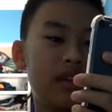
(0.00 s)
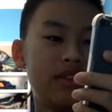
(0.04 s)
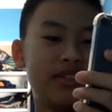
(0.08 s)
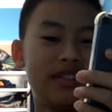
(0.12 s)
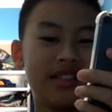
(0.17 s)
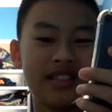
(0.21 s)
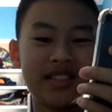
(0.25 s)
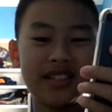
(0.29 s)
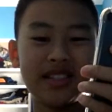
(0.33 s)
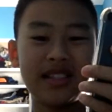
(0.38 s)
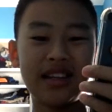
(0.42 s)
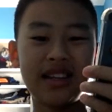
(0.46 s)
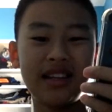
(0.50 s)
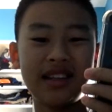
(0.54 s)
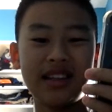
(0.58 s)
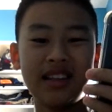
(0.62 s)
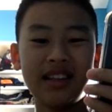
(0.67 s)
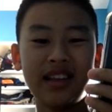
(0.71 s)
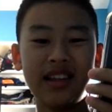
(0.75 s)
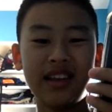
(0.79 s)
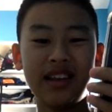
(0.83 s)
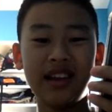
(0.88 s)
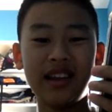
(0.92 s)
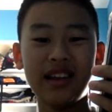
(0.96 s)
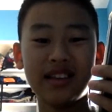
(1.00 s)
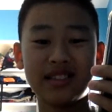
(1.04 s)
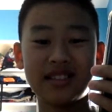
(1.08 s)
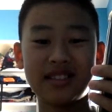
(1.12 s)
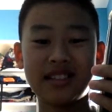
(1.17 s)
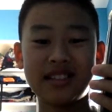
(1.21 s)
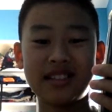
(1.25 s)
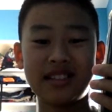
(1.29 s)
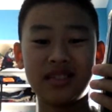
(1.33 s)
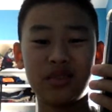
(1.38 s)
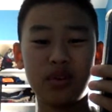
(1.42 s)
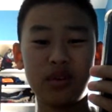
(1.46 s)
Just said the
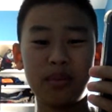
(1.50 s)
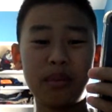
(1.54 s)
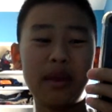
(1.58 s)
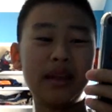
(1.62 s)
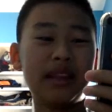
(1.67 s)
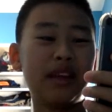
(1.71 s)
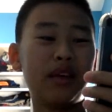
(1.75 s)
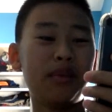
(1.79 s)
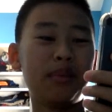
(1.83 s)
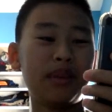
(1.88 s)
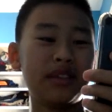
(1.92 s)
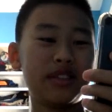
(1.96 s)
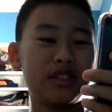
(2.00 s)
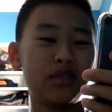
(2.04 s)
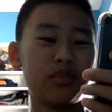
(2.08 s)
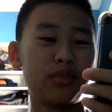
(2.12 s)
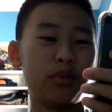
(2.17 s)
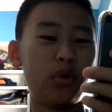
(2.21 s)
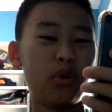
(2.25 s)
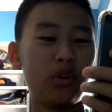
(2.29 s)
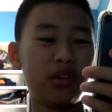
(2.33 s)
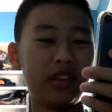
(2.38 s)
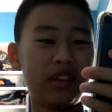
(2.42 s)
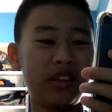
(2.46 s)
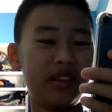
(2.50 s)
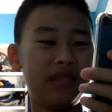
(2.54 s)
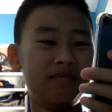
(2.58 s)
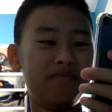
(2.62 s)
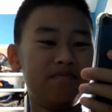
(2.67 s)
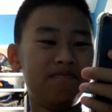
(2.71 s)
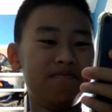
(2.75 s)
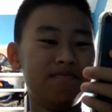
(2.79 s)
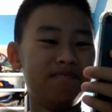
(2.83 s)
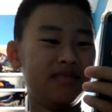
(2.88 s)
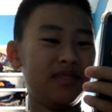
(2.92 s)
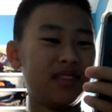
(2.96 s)
accessory may not be supported.
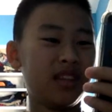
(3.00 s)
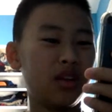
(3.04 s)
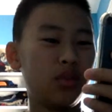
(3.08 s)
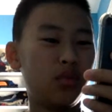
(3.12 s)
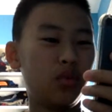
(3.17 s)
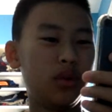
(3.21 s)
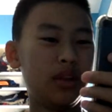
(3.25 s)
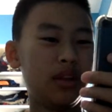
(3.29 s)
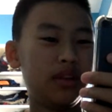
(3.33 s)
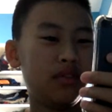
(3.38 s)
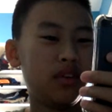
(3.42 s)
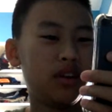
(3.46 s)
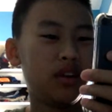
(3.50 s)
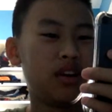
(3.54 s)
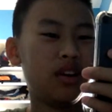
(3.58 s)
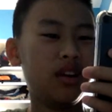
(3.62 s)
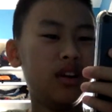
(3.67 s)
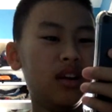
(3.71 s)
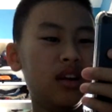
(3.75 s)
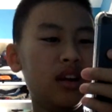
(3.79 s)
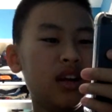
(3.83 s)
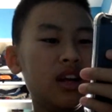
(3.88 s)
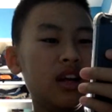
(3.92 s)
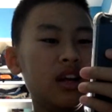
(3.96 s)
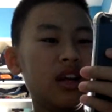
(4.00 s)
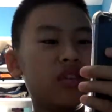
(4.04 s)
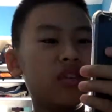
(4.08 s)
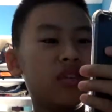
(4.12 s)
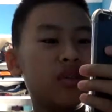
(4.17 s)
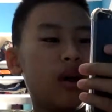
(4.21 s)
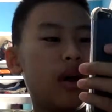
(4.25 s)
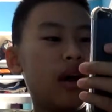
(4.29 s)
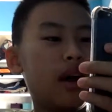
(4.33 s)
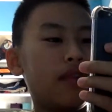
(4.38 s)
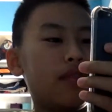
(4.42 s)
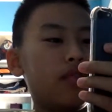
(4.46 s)
Whatever.
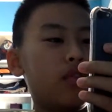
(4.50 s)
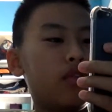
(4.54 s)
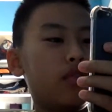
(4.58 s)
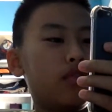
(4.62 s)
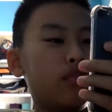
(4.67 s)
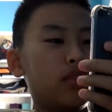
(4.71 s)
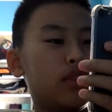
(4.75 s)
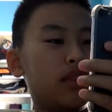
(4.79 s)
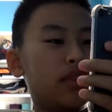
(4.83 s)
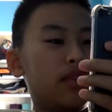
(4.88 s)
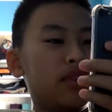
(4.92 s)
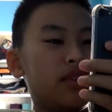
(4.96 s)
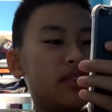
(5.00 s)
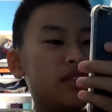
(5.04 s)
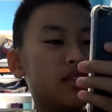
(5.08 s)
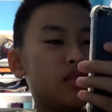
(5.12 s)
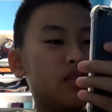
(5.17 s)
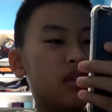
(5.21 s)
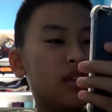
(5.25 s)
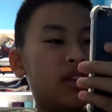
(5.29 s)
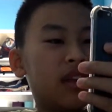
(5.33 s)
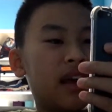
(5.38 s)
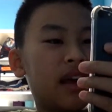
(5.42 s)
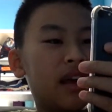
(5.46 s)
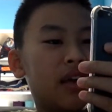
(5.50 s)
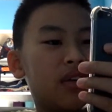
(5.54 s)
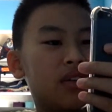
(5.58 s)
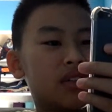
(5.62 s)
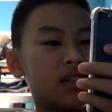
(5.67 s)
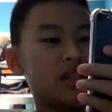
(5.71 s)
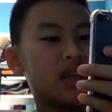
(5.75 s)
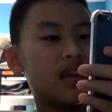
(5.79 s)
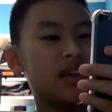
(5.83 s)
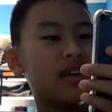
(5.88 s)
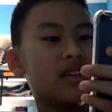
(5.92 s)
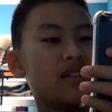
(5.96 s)
iPhone for devices running
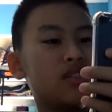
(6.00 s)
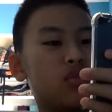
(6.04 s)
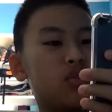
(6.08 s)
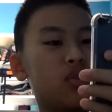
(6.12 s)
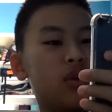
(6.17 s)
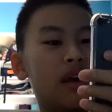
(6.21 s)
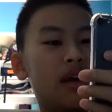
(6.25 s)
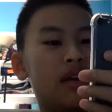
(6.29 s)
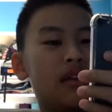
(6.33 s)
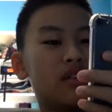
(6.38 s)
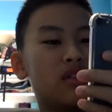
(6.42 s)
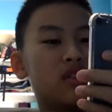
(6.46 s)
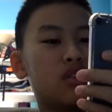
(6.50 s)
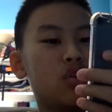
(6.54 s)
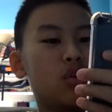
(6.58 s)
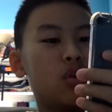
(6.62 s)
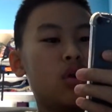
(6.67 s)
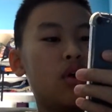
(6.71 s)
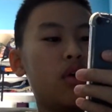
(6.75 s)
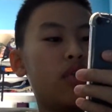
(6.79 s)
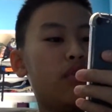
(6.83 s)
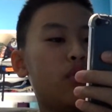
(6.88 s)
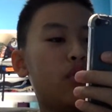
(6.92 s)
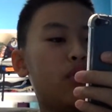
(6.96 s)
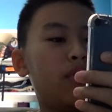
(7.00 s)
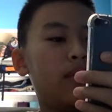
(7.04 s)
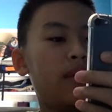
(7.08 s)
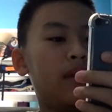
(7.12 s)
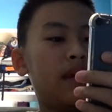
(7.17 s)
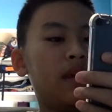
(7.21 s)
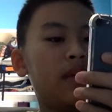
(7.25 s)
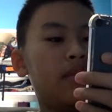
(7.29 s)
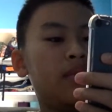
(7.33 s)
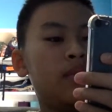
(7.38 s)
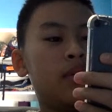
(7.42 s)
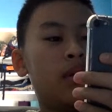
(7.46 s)
iOS 8 through iOS 12 will
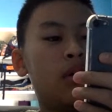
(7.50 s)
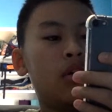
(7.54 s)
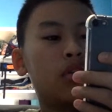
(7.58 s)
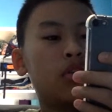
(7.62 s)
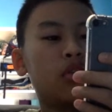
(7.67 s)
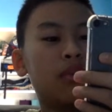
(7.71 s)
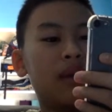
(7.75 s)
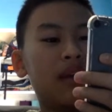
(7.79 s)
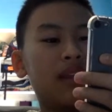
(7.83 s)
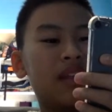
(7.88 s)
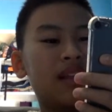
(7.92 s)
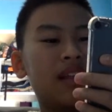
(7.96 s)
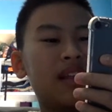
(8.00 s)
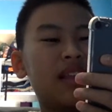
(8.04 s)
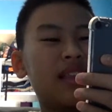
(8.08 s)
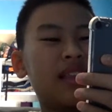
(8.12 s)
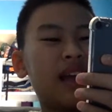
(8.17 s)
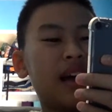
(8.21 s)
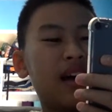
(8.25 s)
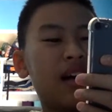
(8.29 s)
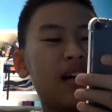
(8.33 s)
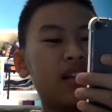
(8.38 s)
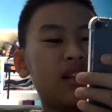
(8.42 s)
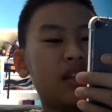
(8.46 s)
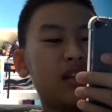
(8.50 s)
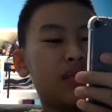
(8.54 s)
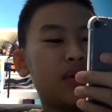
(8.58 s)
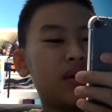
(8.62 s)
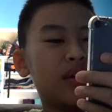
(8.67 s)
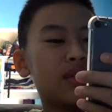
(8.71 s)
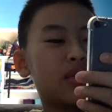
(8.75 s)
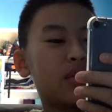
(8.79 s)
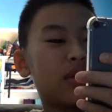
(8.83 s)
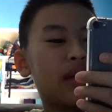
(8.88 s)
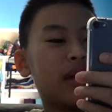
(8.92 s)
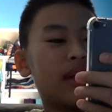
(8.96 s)
be and will automatically download
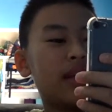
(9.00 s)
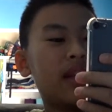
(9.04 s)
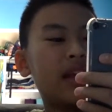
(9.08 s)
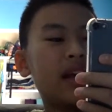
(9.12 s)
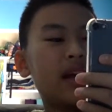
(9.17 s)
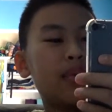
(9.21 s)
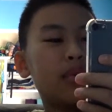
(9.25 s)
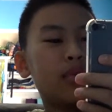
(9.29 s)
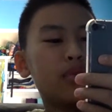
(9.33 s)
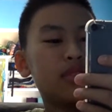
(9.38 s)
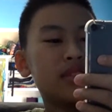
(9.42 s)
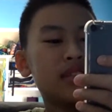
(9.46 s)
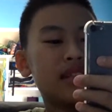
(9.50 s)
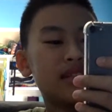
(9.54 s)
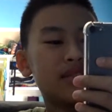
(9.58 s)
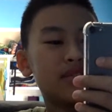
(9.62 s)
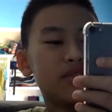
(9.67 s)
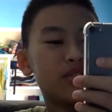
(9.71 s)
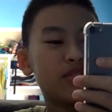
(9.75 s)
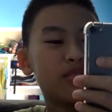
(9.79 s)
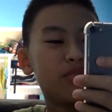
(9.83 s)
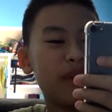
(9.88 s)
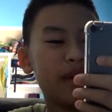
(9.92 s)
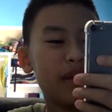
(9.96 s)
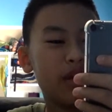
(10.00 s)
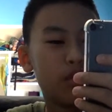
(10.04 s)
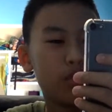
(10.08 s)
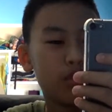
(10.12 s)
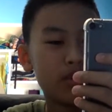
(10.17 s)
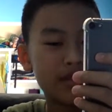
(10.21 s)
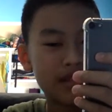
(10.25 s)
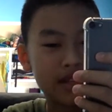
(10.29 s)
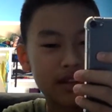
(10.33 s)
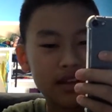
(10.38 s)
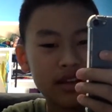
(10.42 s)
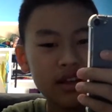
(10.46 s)
device or any Apple accessory paired
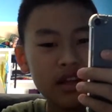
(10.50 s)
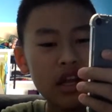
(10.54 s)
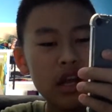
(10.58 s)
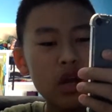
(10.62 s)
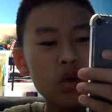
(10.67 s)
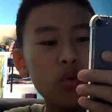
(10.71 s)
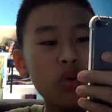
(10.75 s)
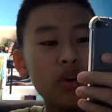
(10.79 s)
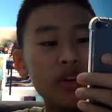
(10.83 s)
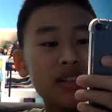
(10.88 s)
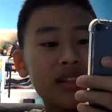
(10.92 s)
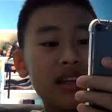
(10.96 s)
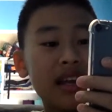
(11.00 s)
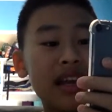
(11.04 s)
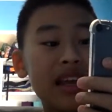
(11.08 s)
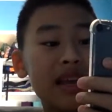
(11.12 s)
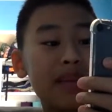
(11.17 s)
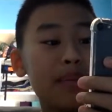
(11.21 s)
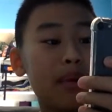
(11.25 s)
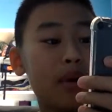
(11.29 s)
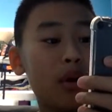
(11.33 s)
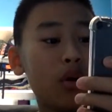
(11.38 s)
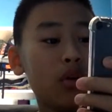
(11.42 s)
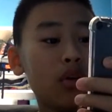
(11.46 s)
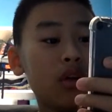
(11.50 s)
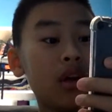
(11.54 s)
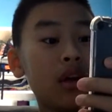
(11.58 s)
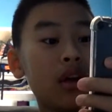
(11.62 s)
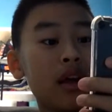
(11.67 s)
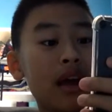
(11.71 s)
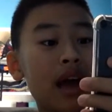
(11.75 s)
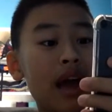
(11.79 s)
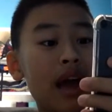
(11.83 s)
with it. Once enabled,